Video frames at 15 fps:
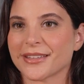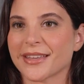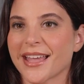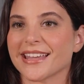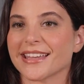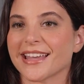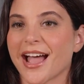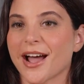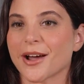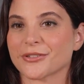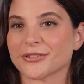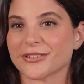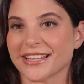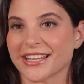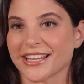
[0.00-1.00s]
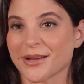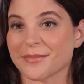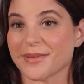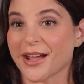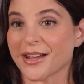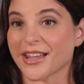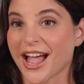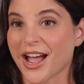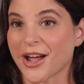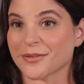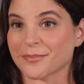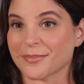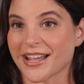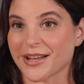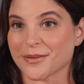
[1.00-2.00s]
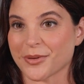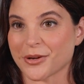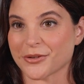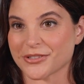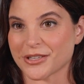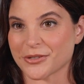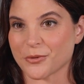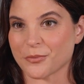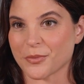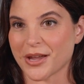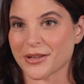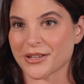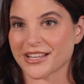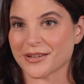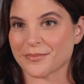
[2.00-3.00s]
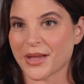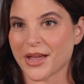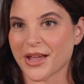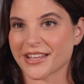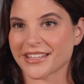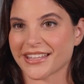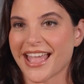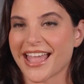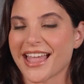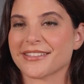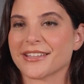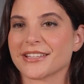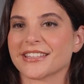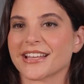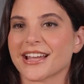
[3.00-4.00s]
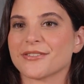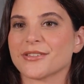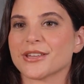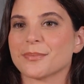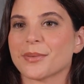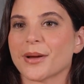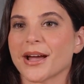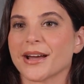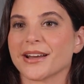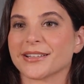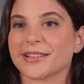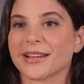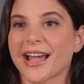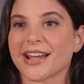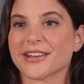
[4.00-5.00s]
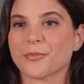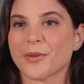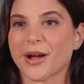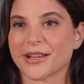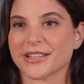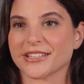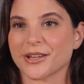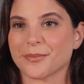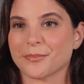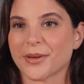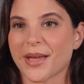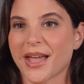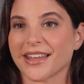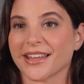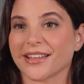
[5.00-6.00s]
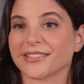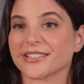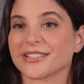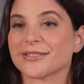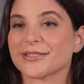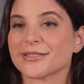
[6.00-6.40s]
And now thinking about how to make both the quality part and the safety part, as well as compliance,